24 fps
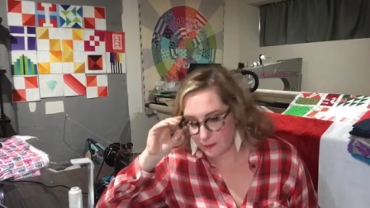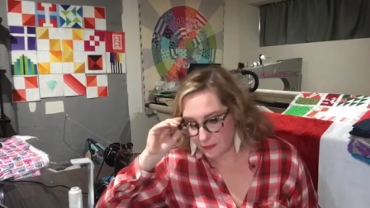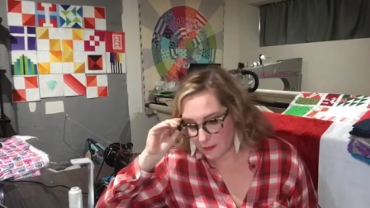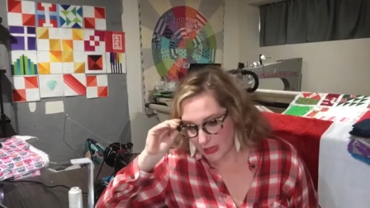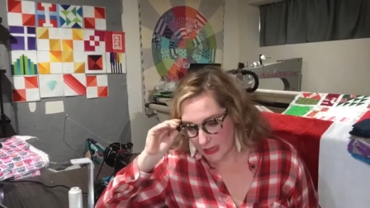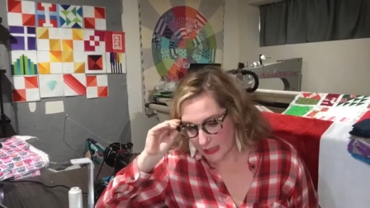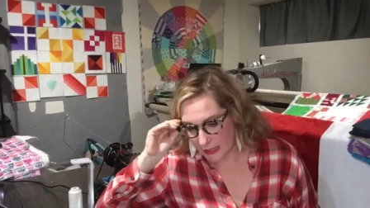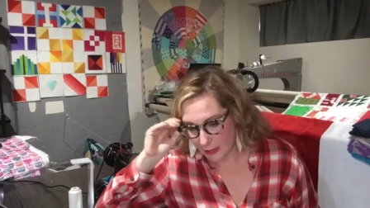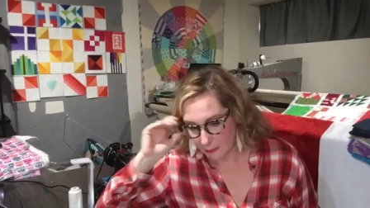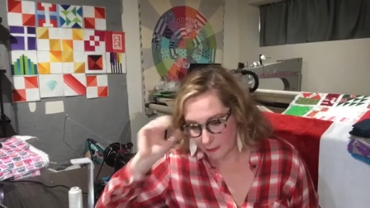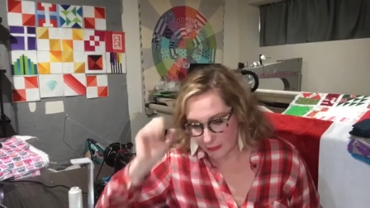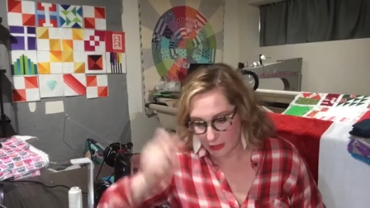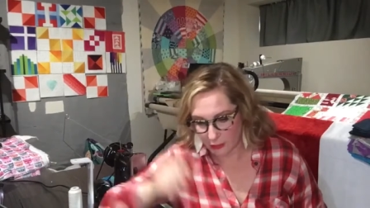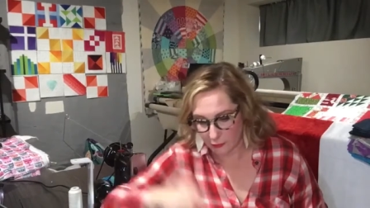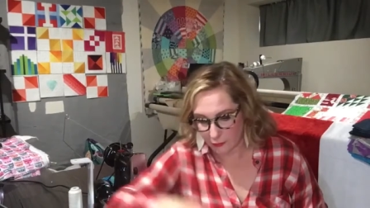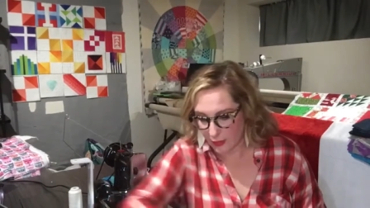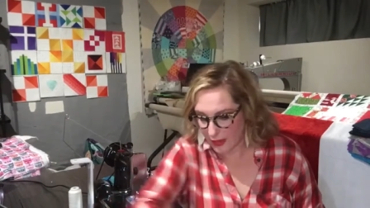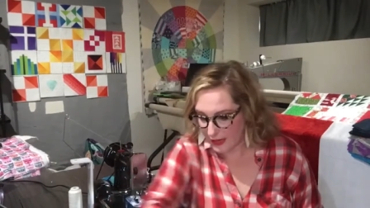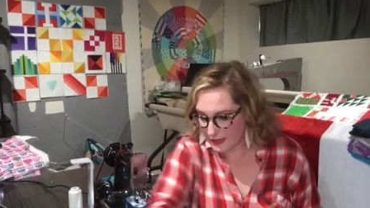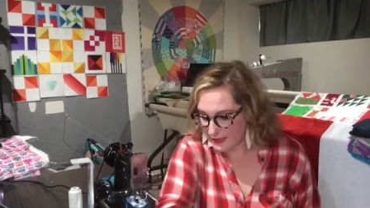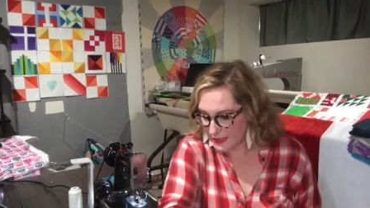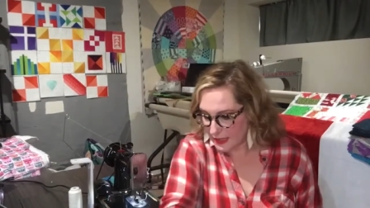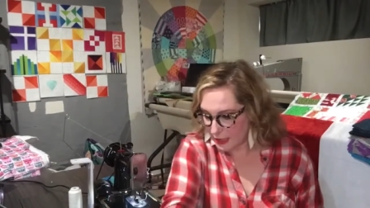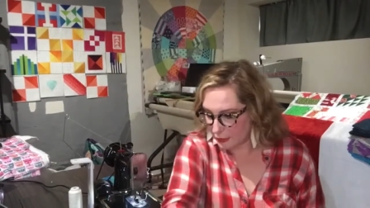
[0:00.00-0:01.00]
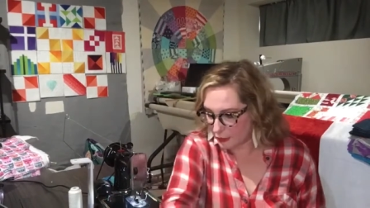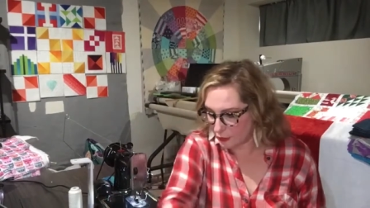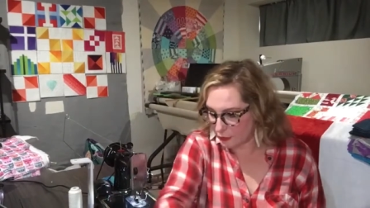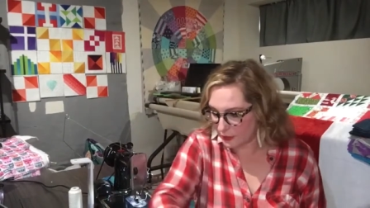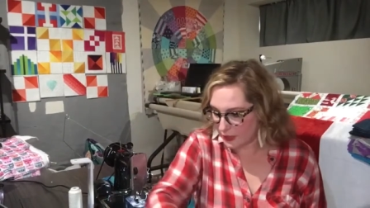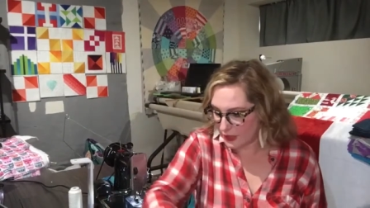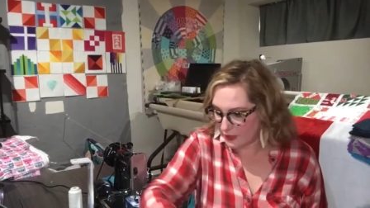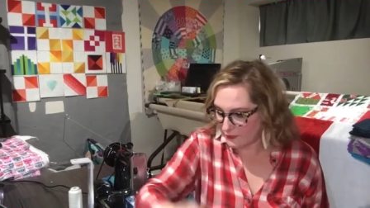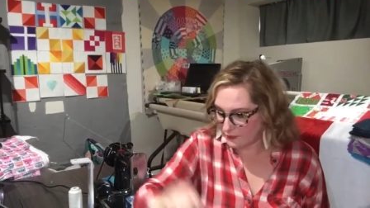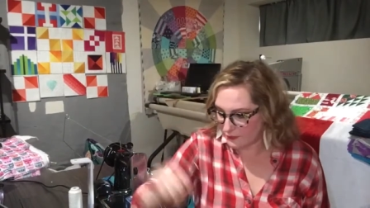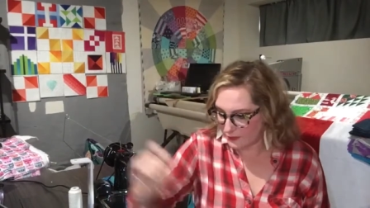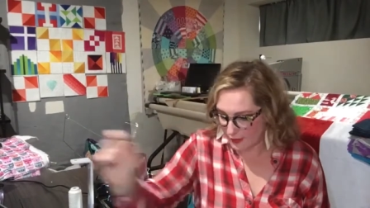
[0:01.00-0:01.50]
And I'm going to write down your
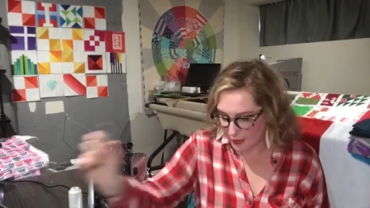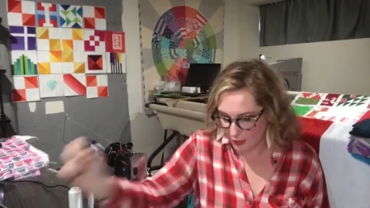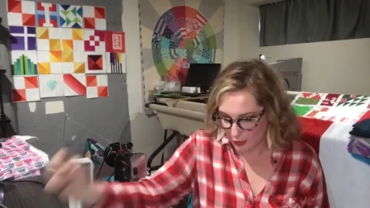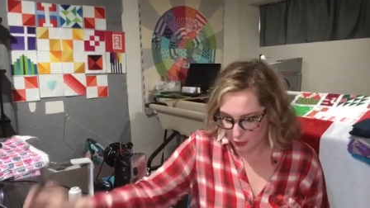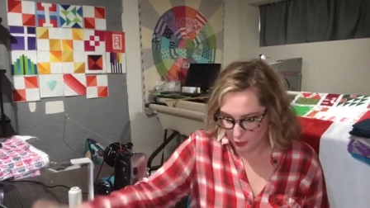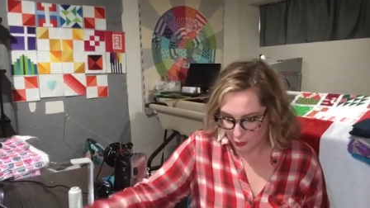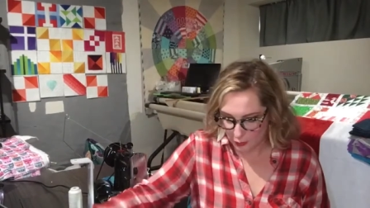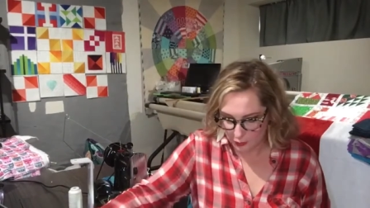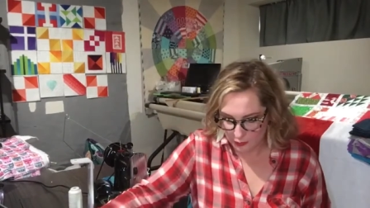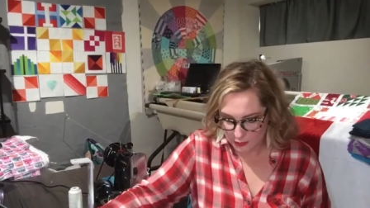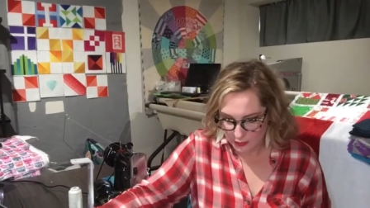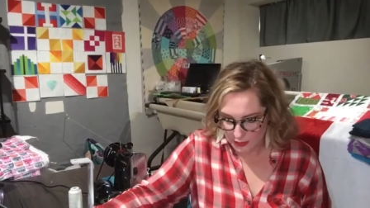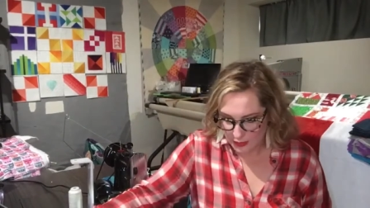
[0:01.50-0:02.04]
info